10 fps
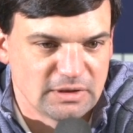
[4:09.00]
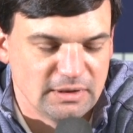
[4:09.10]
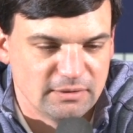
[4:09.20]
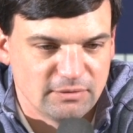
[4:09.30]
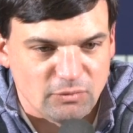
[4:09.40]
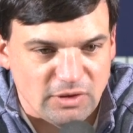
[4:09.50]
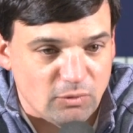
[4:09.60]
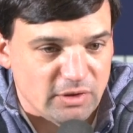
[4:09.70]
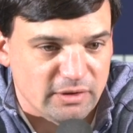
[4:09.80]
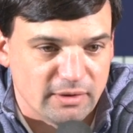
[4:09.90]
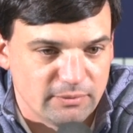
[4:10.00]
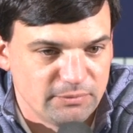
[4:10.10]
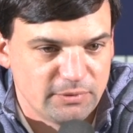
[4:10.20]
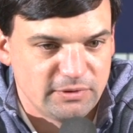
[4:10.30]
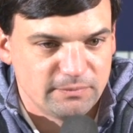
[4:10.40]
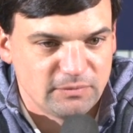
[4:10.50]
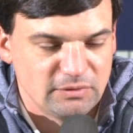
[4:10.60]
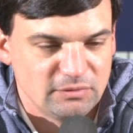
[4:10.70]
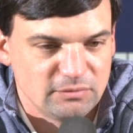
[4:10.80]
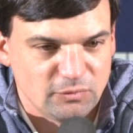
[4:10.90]
really working on it. We put
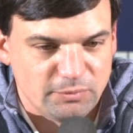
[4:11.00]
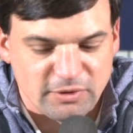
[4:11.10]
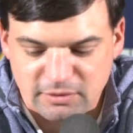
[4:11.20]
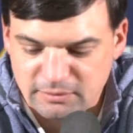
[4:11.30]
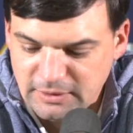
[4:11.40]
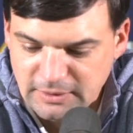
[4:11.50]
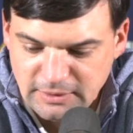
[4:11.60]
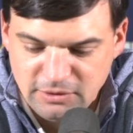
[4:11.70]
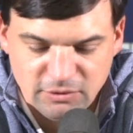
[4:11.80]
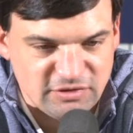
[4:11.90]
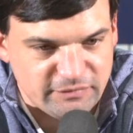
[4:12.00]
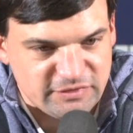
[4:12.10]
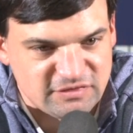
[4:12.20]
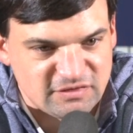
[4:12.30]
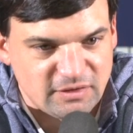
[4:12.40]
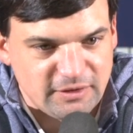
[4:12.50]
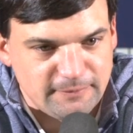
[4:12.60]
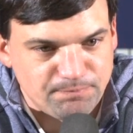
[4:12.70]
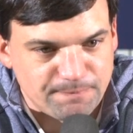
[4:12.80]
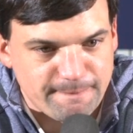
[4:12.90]
a huge emphasis on it,
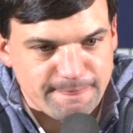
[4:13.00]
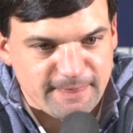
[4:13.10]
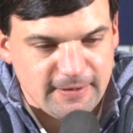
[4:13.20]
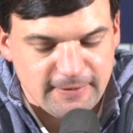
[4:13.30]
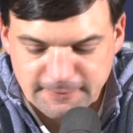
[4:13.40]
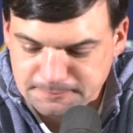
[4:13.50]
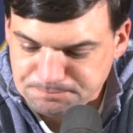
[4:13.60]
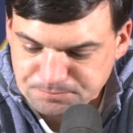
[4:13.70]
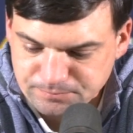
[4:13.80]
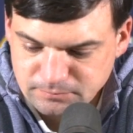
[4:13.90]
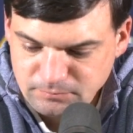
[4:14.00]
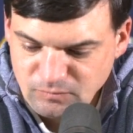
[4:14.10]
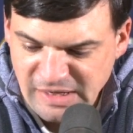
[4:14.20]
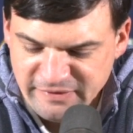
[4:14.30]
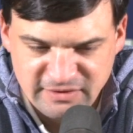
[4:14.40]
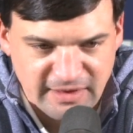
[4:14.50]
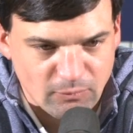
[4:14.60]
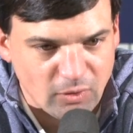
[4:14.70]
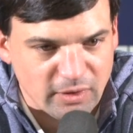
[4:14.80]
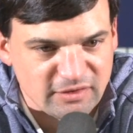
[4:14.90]
and I think that
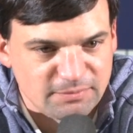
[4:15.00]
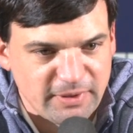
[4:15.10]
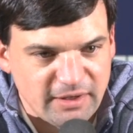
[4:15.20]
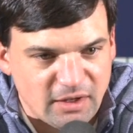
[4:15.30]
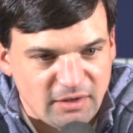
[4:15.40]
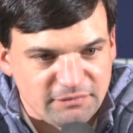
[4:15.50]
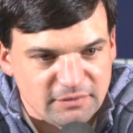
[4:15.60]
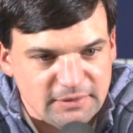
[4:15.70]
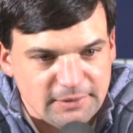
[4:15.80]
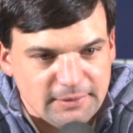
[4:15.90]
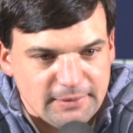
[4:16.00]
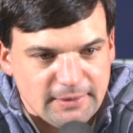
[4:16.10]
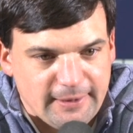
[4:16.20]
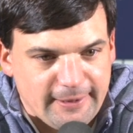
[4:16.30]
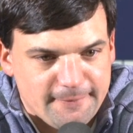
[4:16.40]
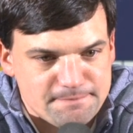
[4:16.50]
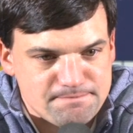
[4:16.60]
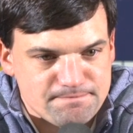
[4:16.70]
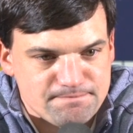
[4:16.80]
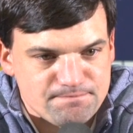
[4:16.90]
work has paid off.
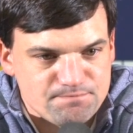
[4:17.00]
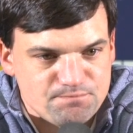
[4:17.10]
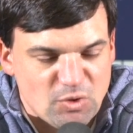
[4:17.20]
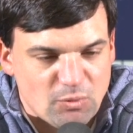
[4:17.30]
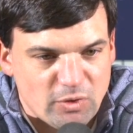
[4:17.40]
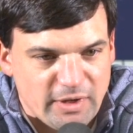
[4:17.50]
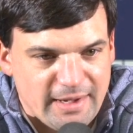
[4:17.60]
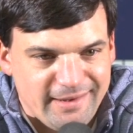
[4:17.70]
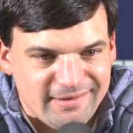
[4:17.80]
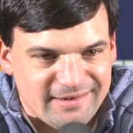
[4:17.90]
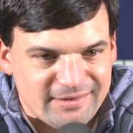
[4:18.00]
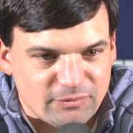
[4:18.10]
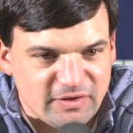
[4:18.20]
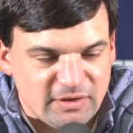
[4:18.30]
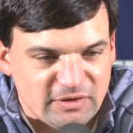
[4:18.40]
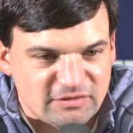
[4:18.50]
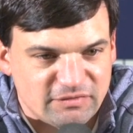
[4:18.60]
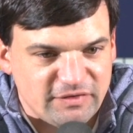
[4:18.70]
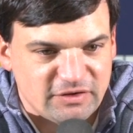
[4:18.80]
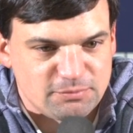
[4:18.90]
But we're not. I don't think it's a
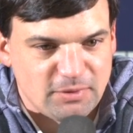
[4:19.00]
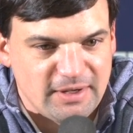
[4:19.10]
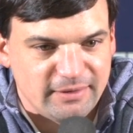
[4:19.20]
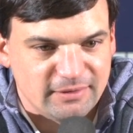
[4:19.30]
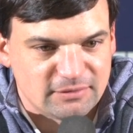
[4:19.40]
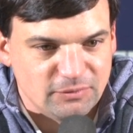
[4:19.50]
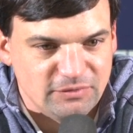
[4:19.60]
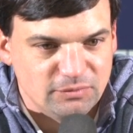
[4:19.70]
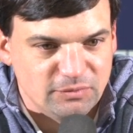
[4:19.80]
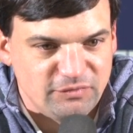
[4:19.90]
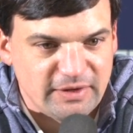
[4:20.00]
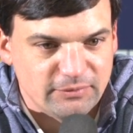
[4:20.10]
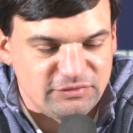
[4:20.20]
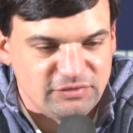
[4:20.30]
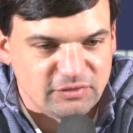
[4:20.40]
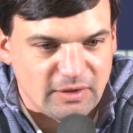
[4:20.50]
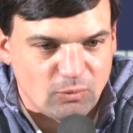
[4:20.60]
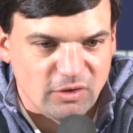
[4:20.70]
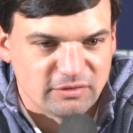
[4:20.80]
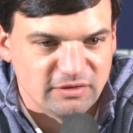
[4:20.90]
finished product. We've still got
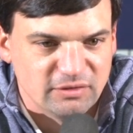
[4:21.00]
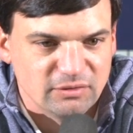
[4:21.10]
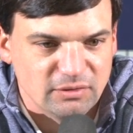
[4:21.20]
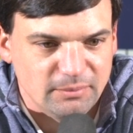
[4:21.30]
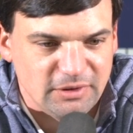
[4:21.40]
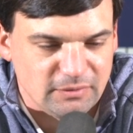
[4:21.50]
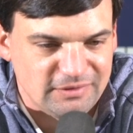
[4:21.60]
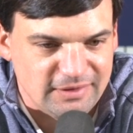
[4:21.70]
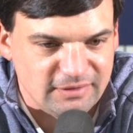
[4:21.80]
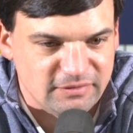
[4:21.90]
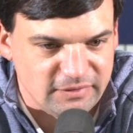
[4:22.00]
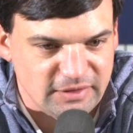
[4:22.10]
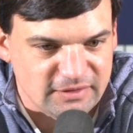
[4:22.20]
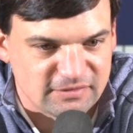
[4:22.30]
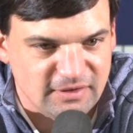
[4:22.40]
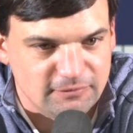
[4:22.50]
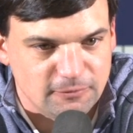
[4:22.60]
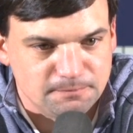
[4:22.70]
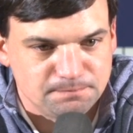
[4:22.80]
work to do to be able to take it to the next level.